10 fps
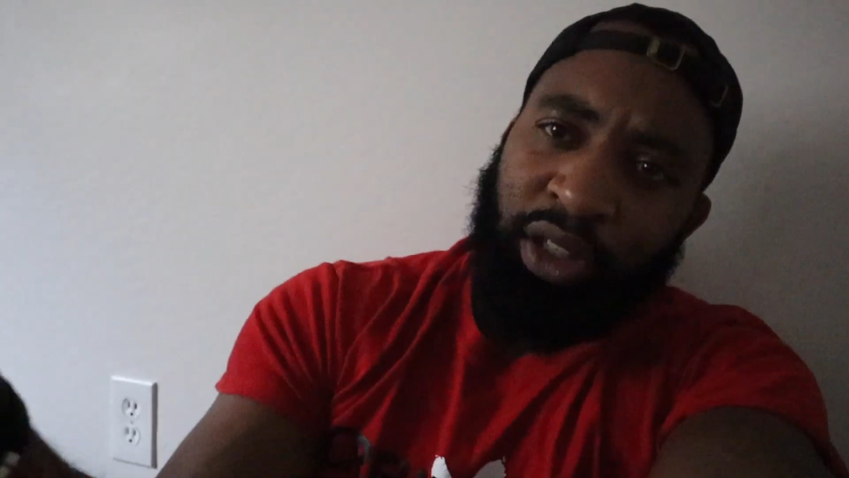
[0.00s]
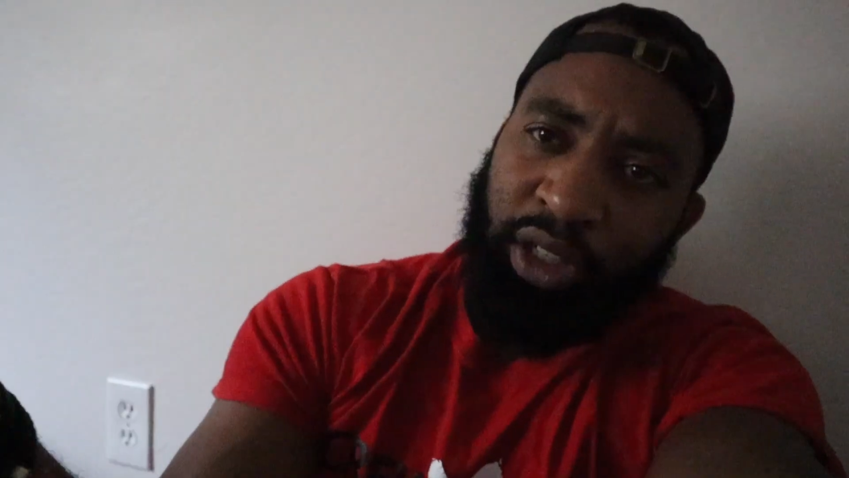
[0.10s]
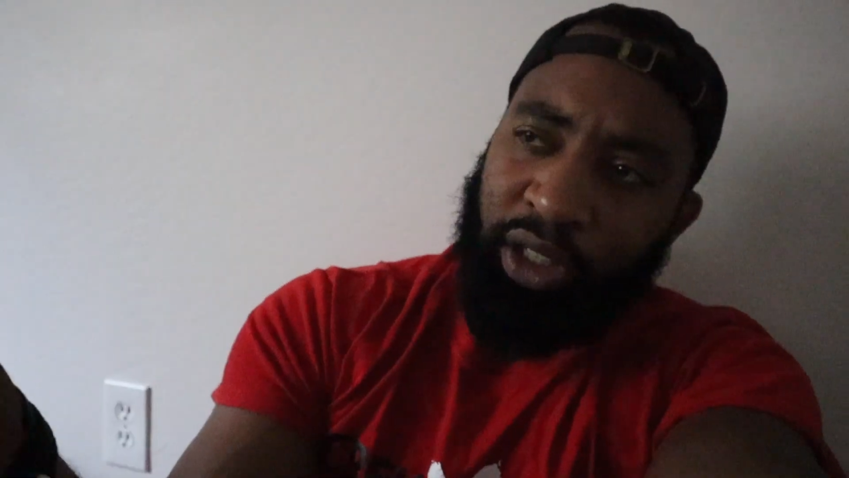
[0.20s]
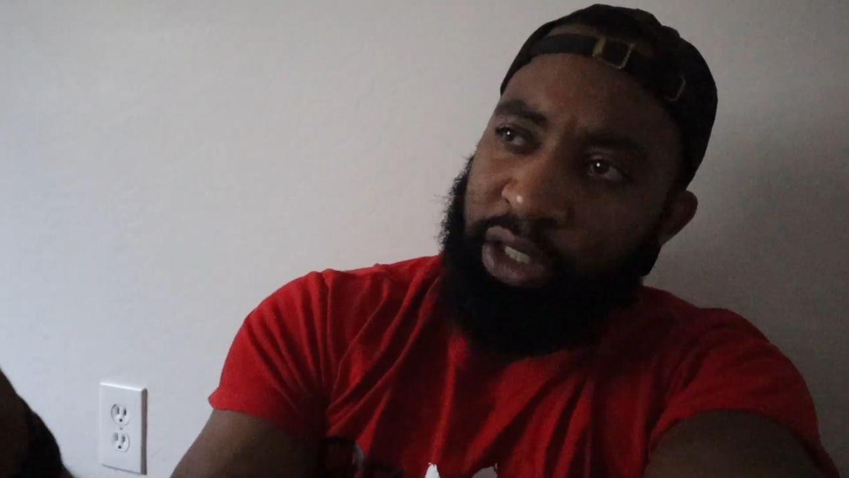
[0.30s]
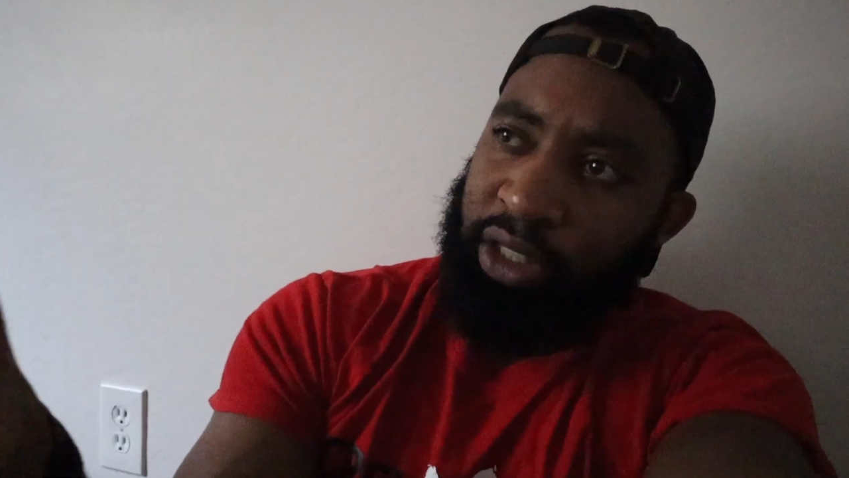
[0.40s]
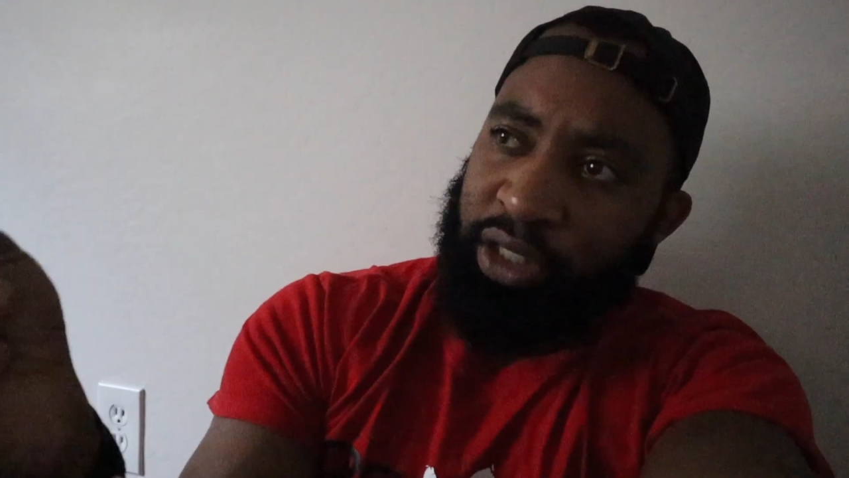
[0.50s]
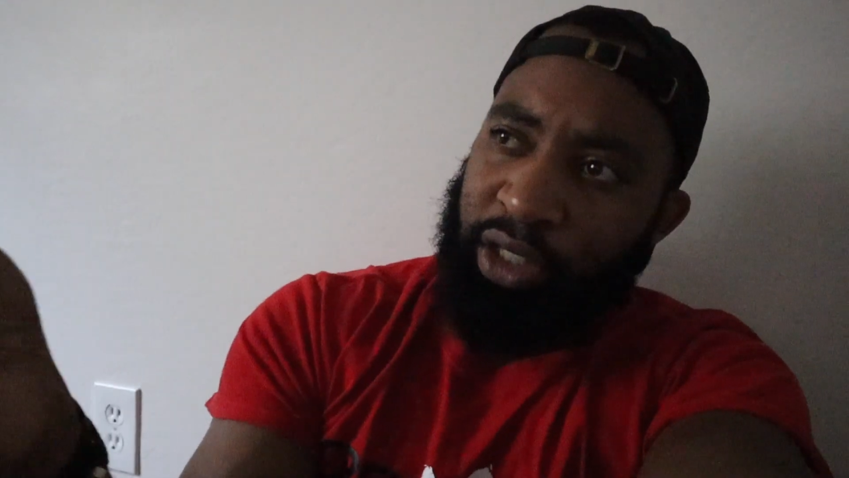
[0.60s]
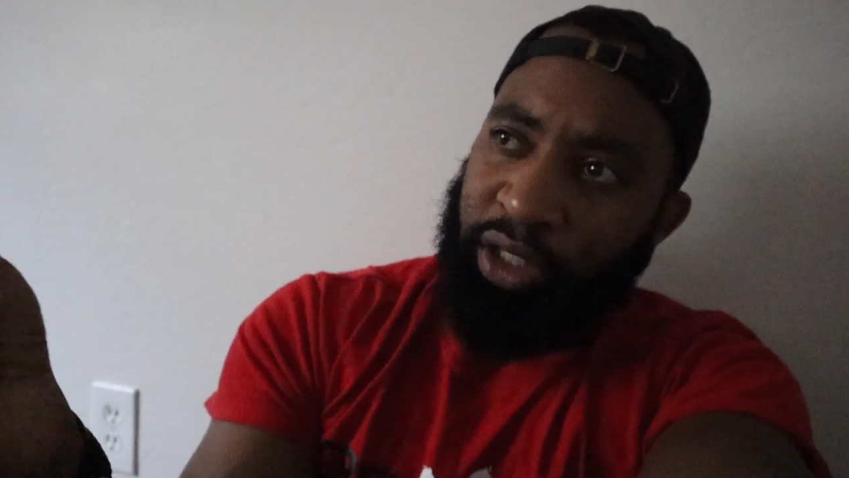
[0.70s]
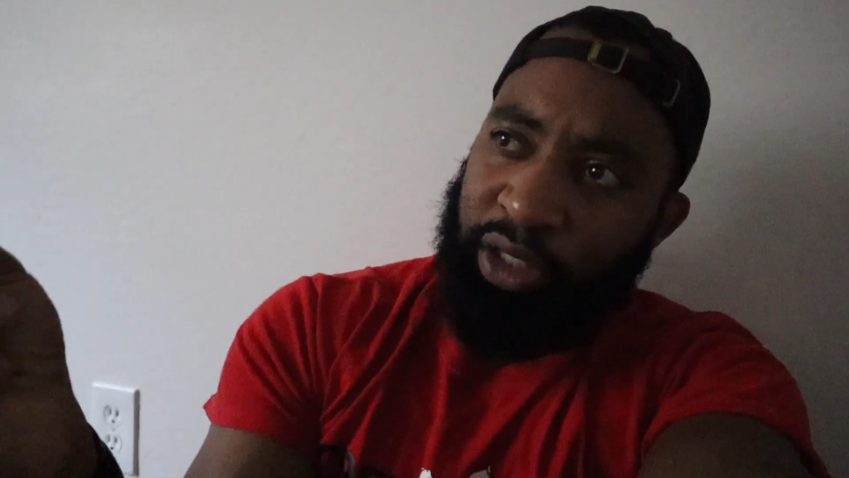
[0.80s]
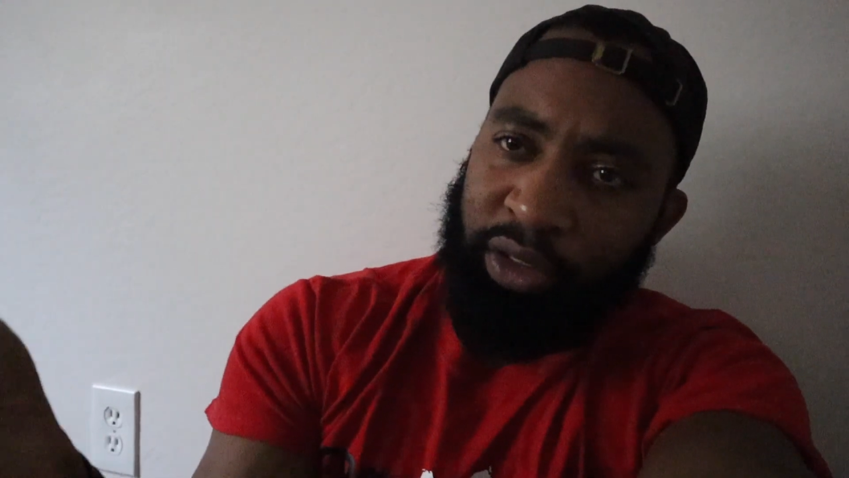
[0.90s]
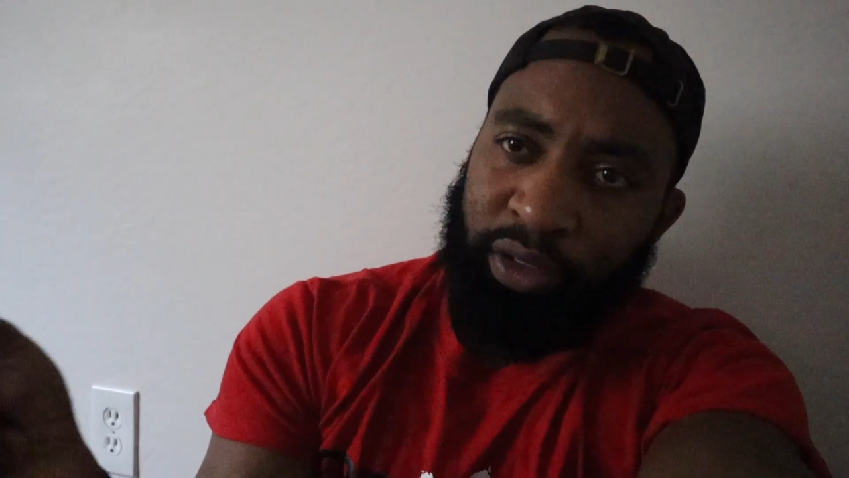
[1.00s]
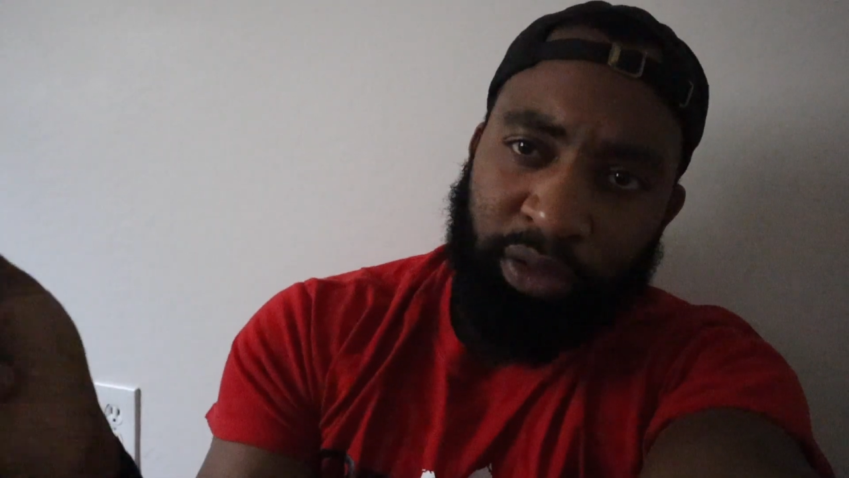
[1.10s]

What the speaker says: Then Glenn started